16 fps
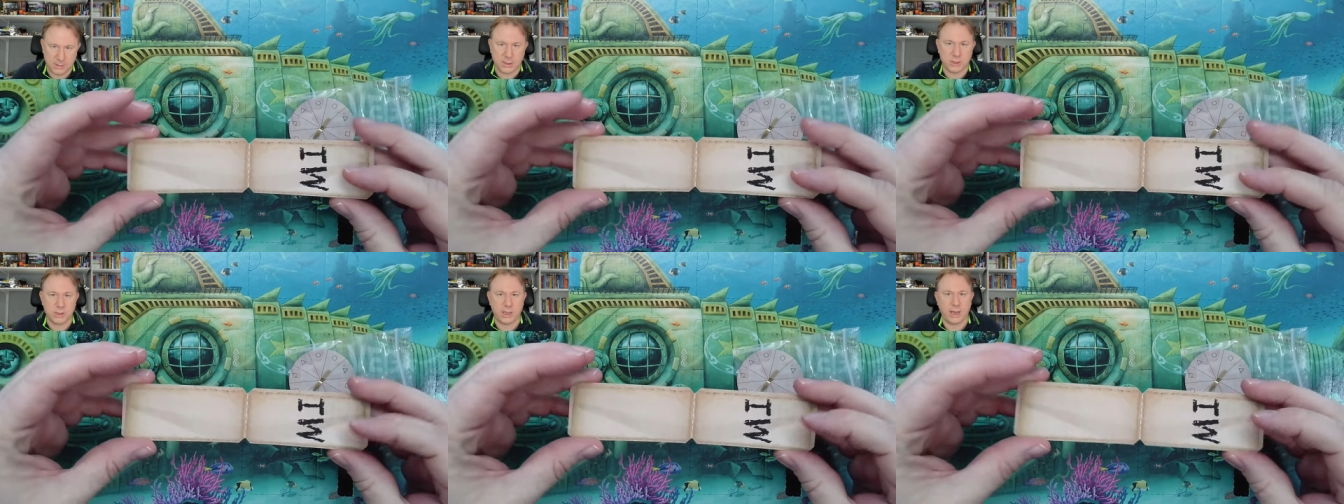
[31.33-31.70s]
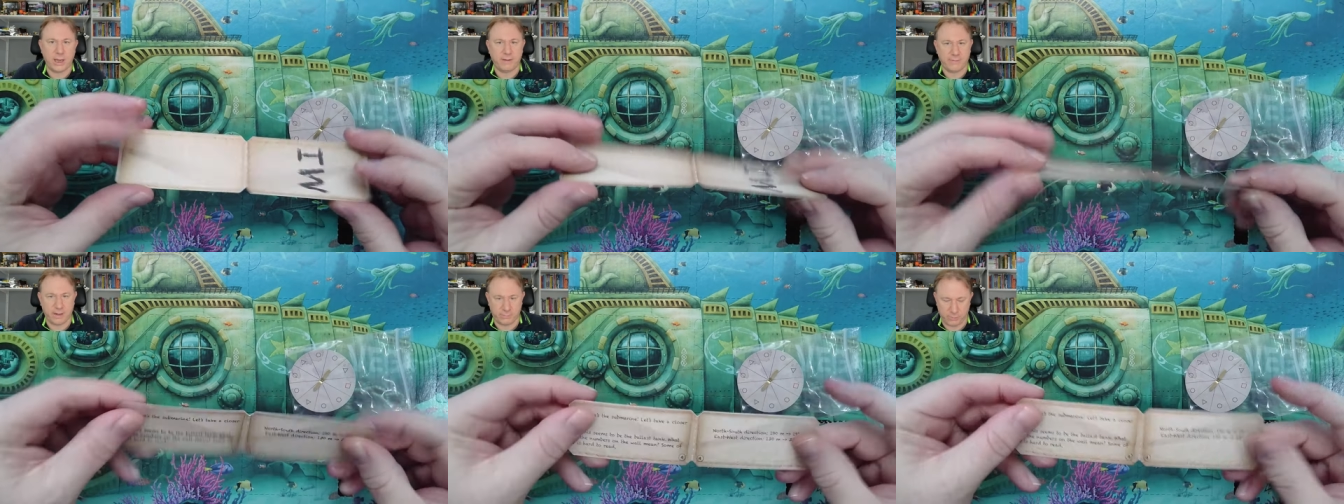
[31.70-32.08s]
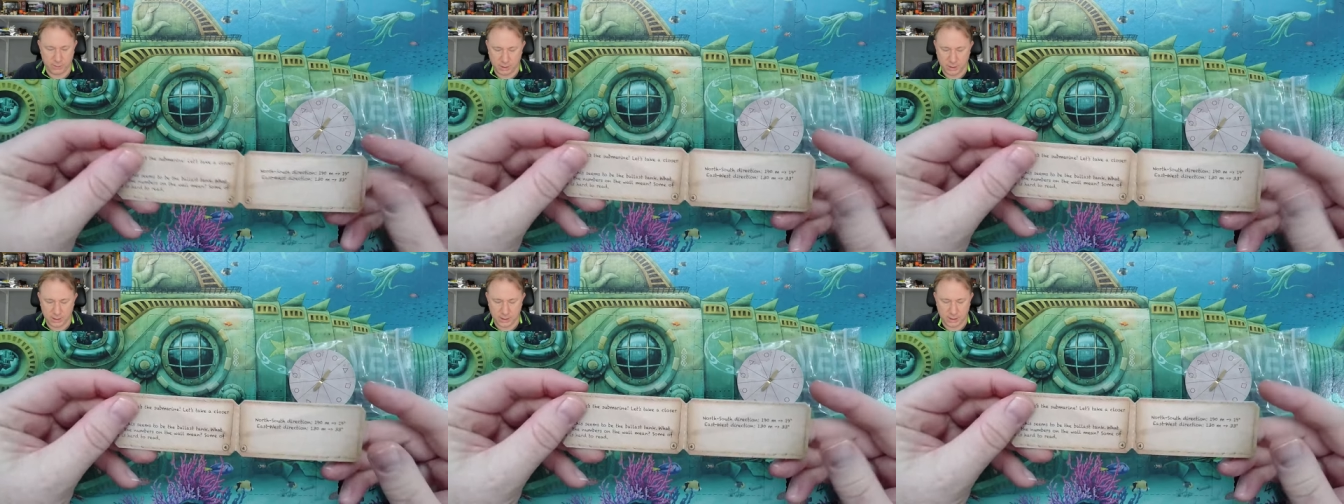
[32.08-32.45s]
Each day I've had
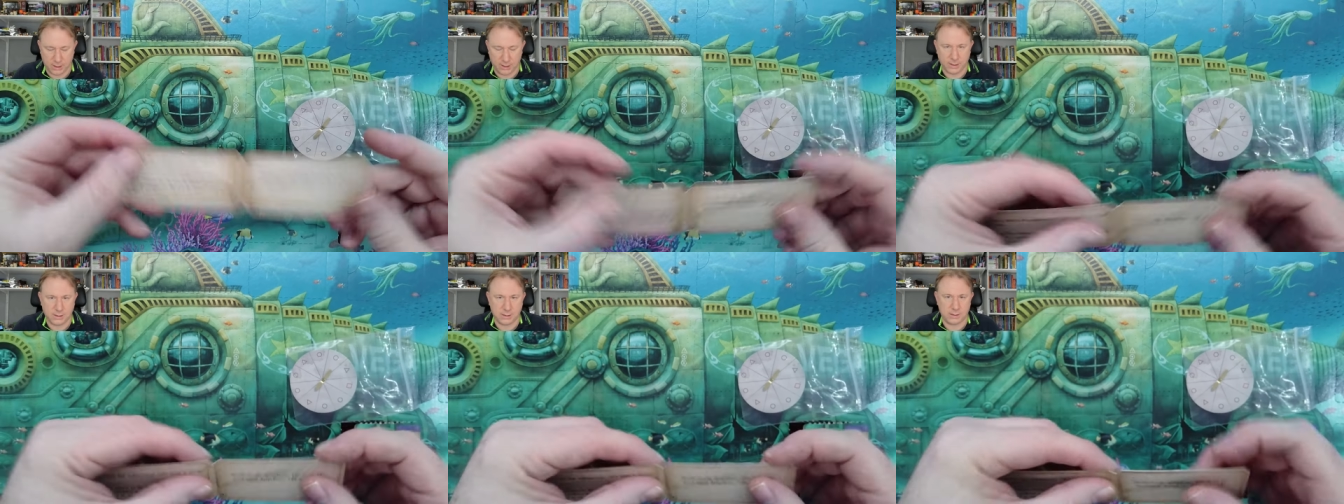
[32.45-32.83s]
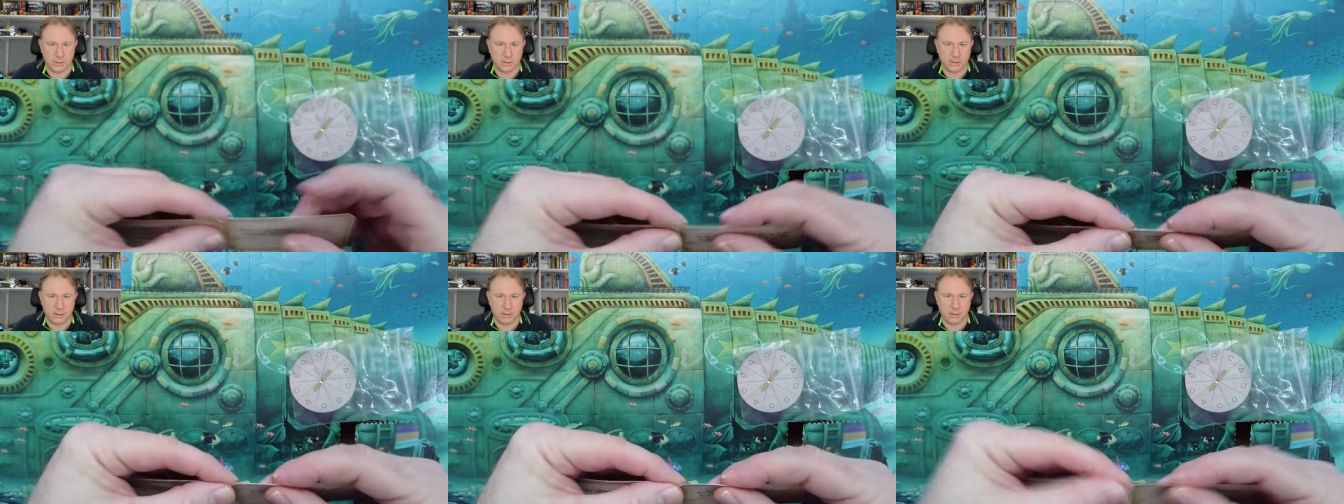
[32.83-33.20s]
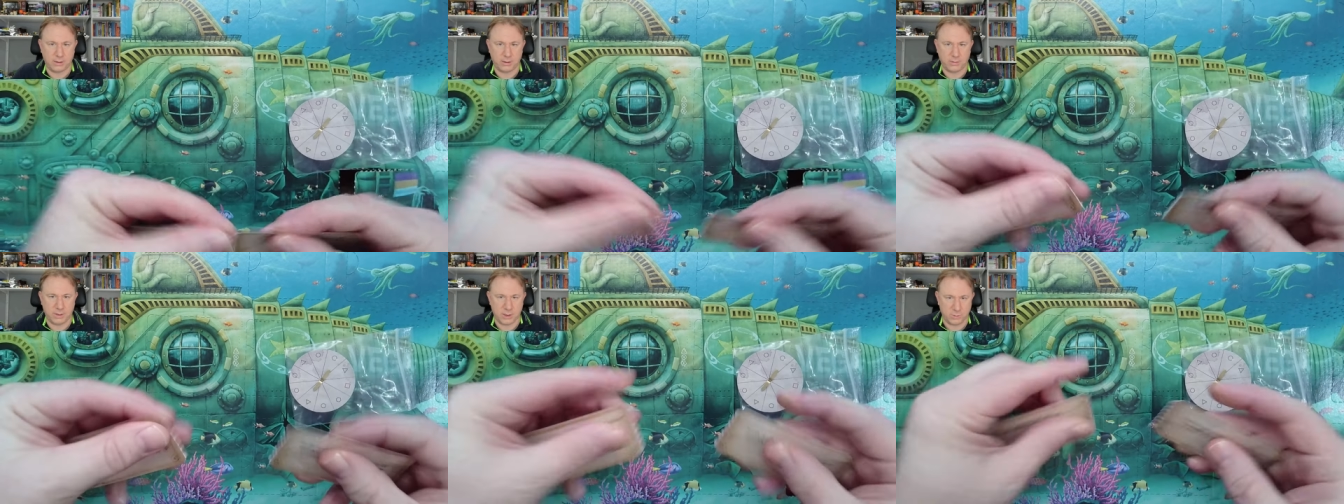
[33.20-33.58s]
one of these cards that I
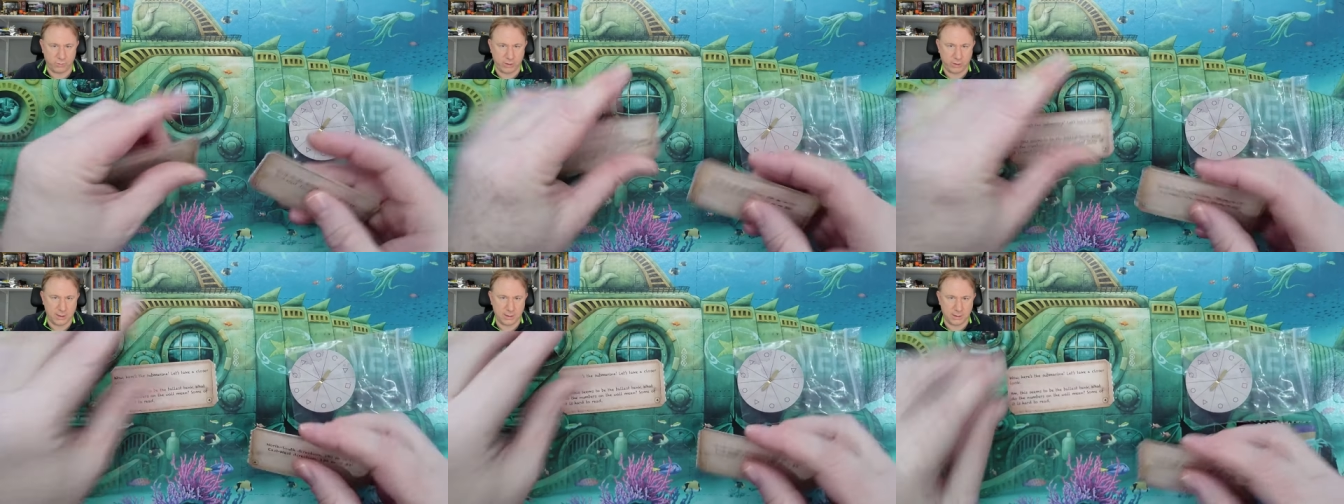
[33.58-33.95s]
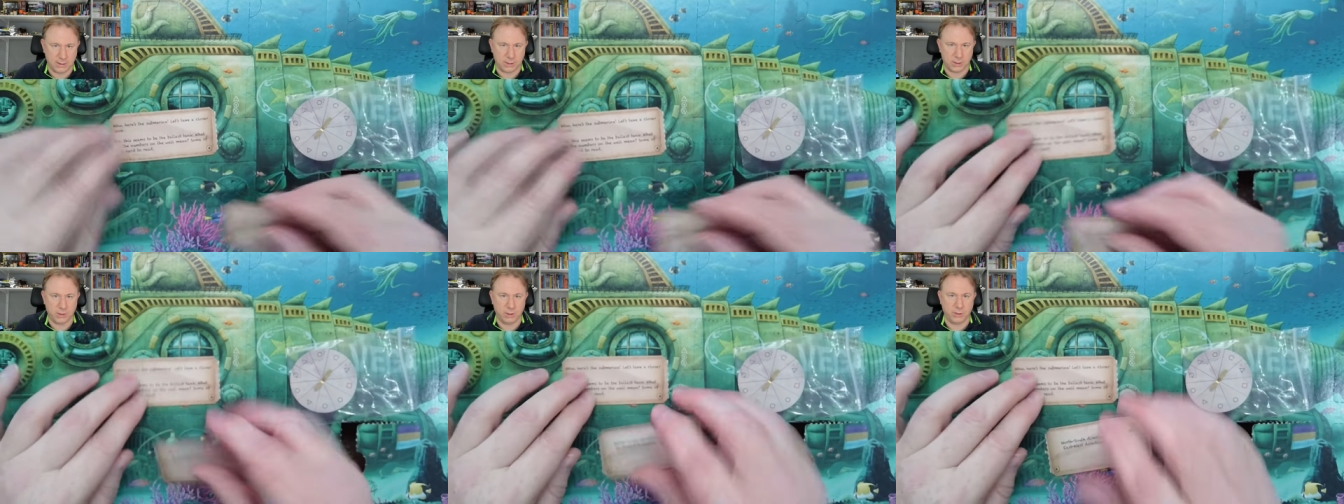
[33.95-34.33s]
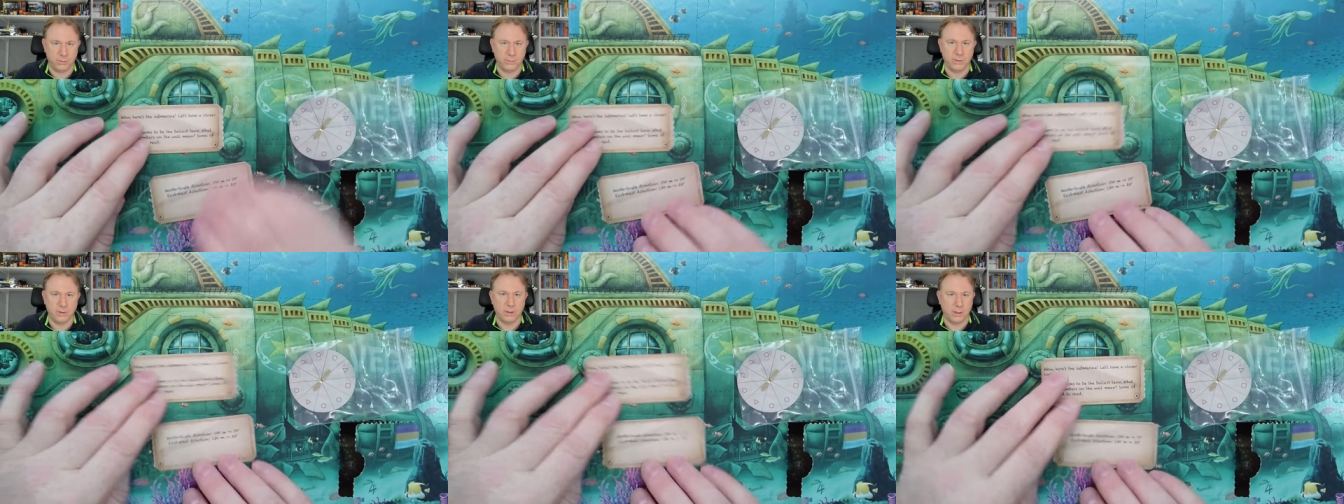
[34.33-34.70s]
think I'm meant to break into
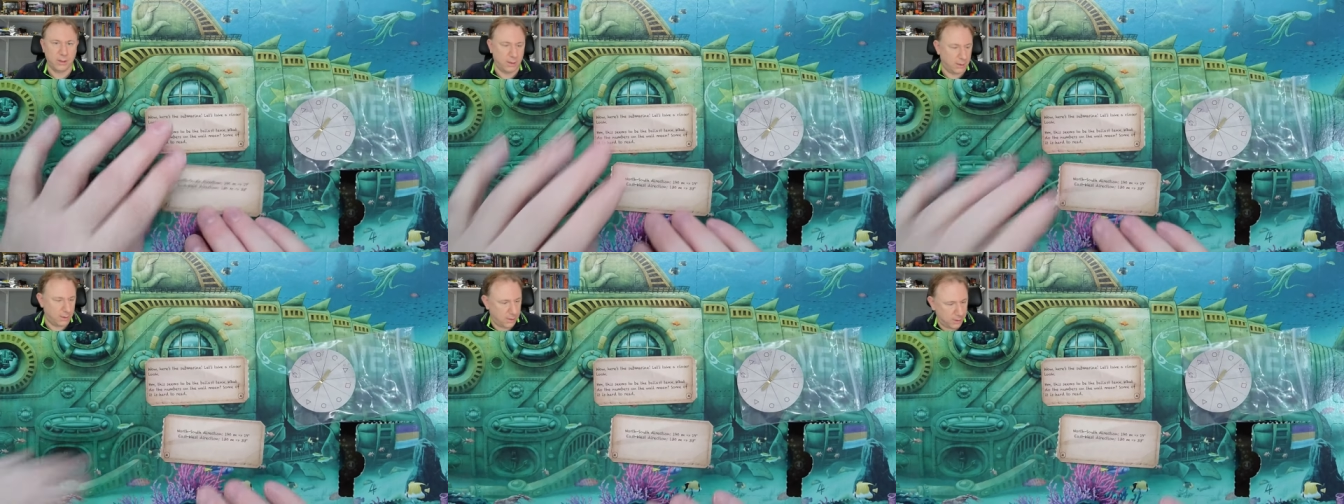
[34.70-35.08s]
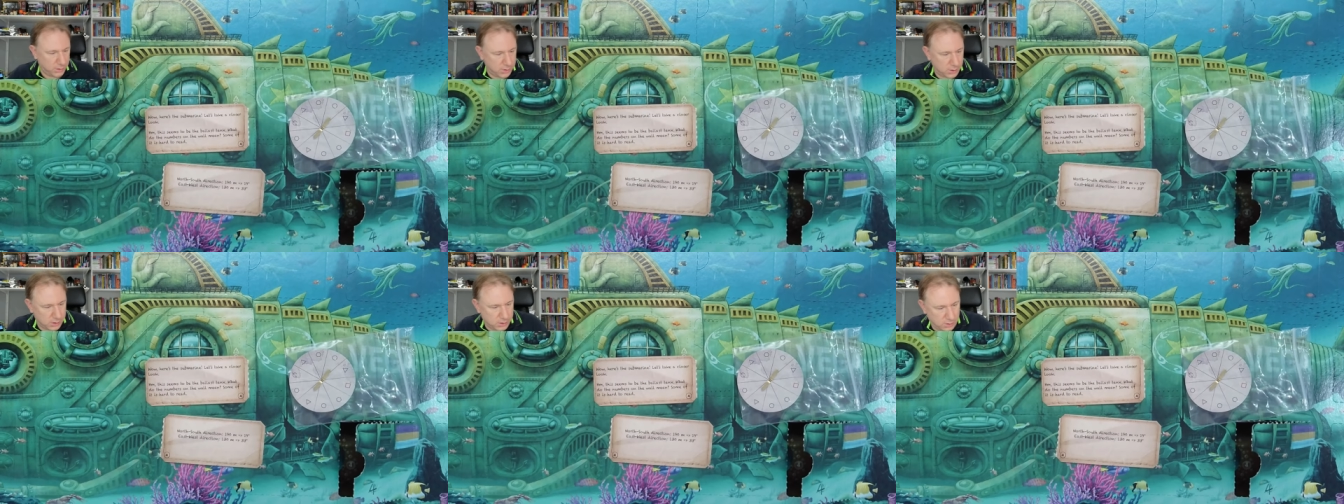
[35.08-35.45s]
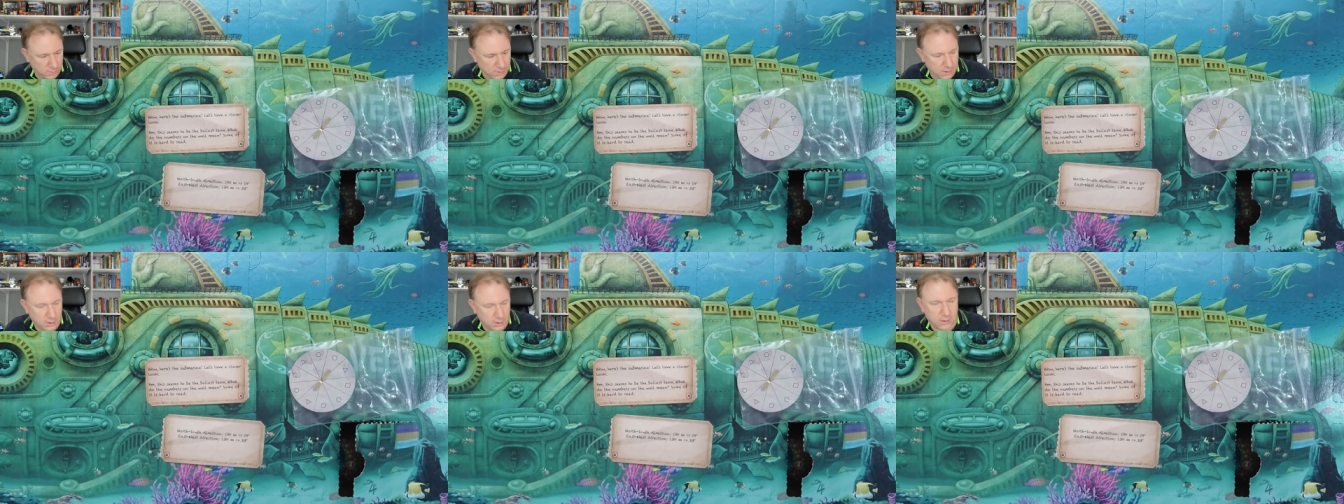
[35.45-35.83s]
two. I'll just
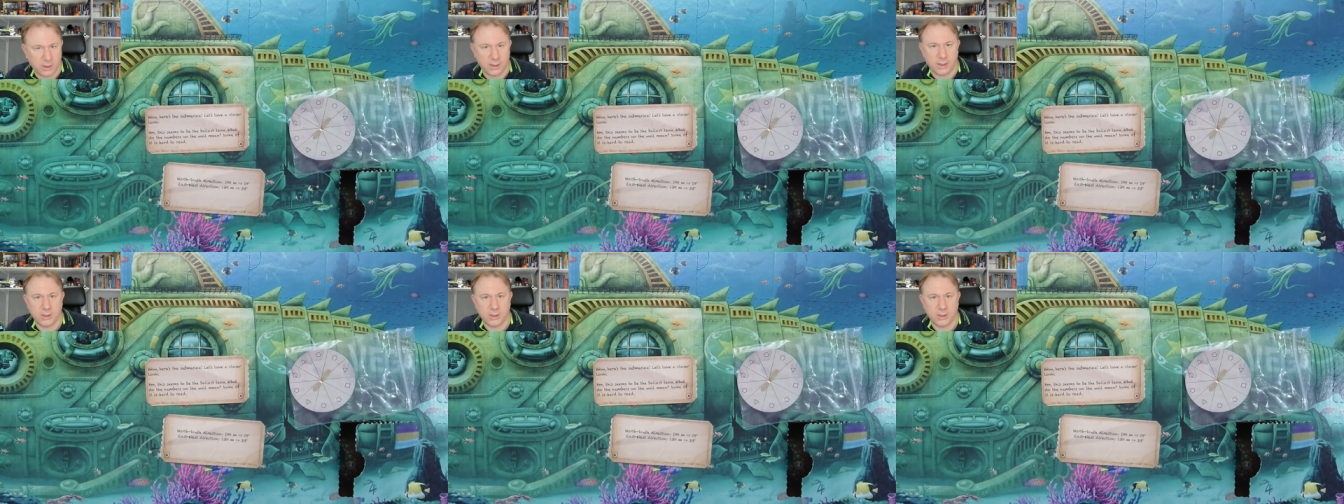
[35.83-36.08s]
zoom in, I think,